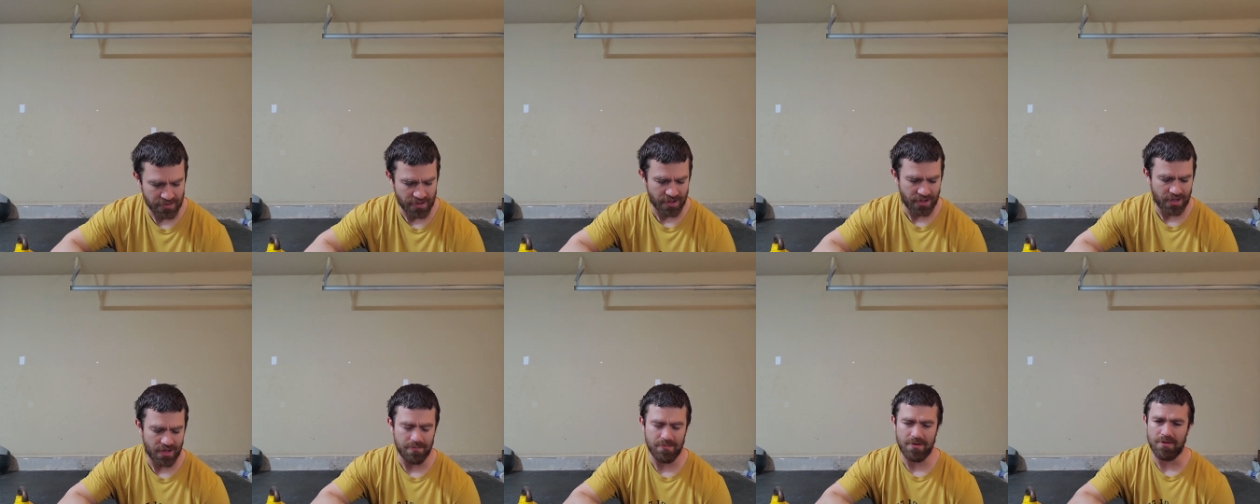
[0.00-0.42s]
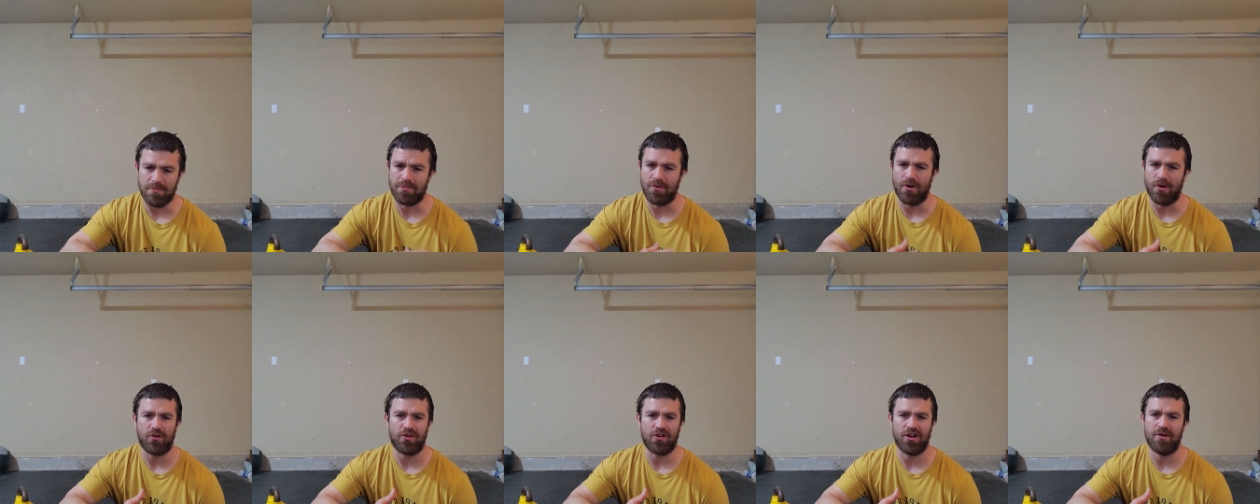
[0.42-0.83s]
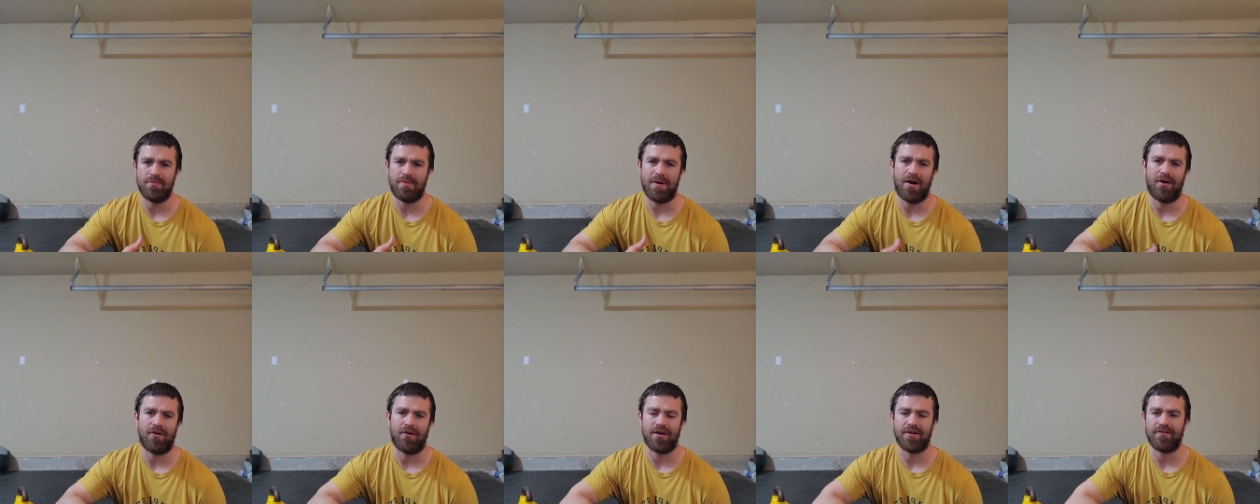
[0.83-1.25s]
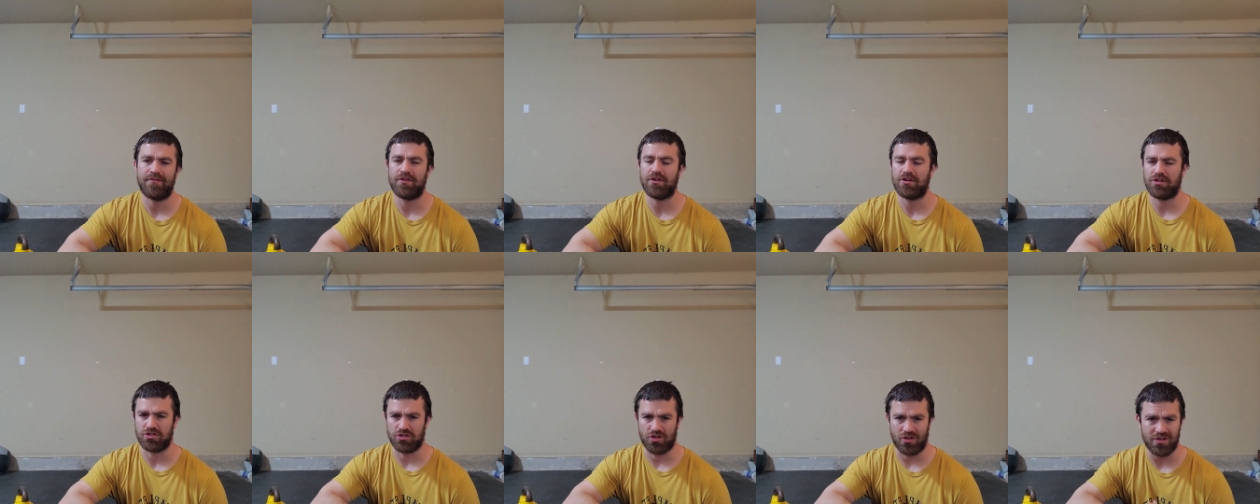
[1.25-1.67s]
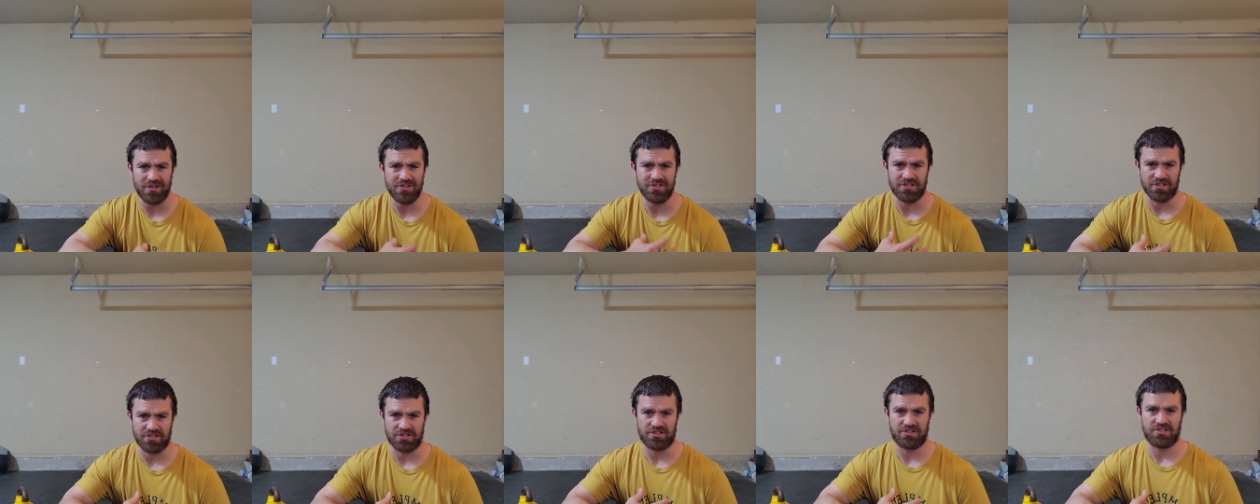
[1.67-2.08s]
they can be broken up however, as long
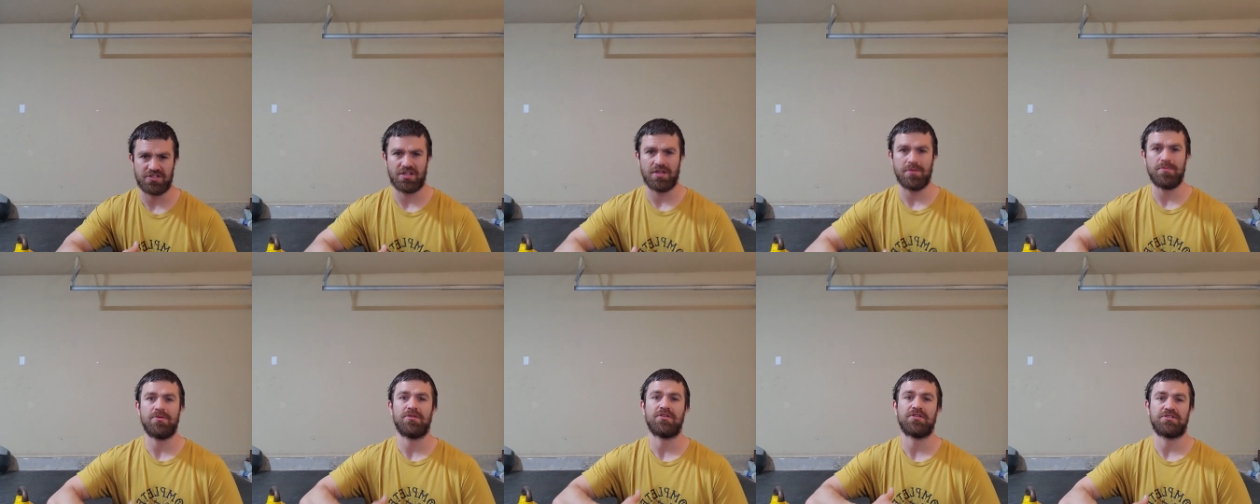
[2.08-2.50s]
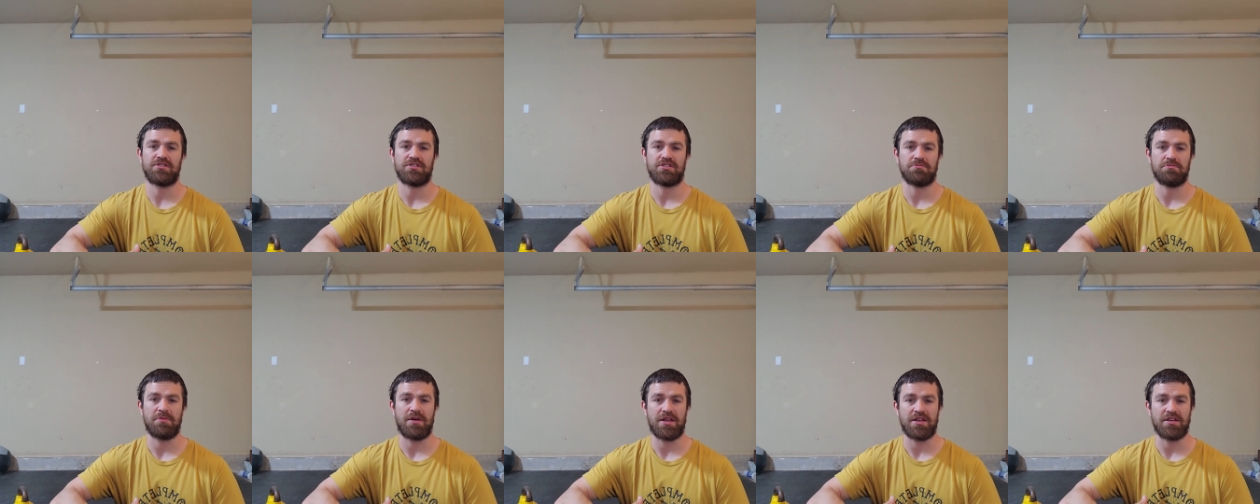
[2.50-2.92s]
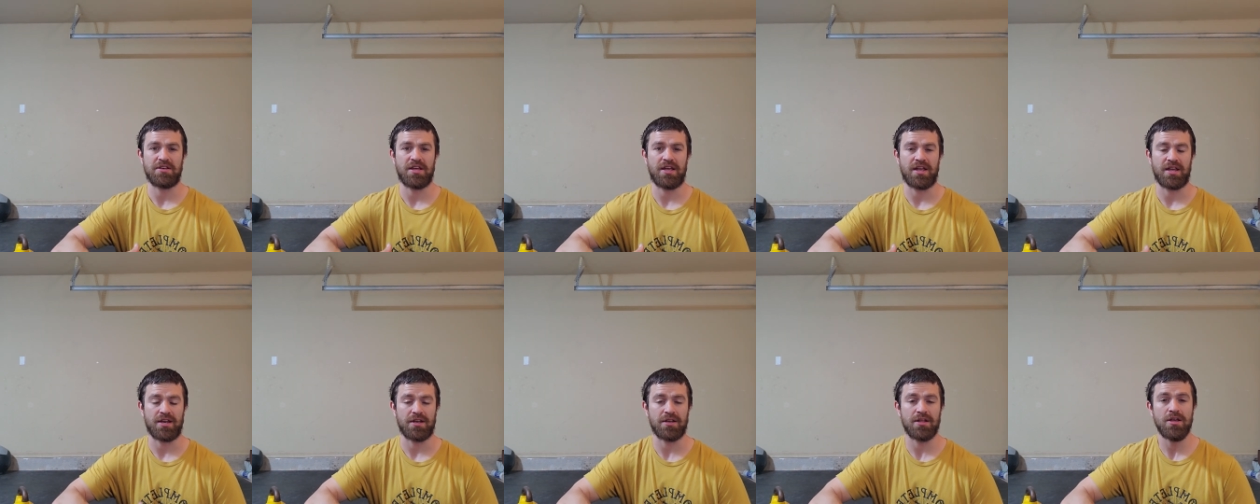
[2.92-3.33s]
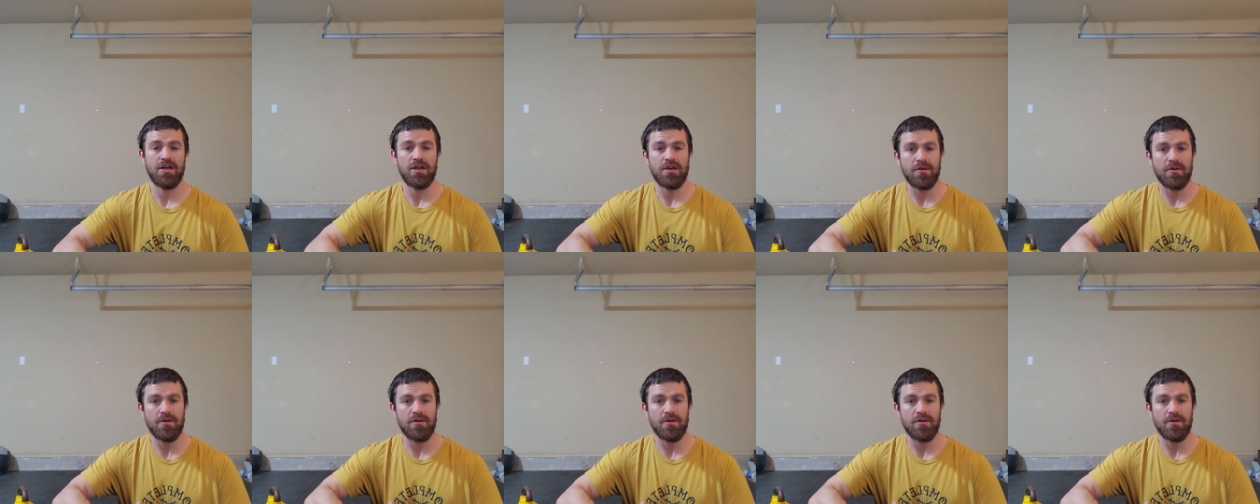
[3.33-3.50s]
as the stimulus is maintained.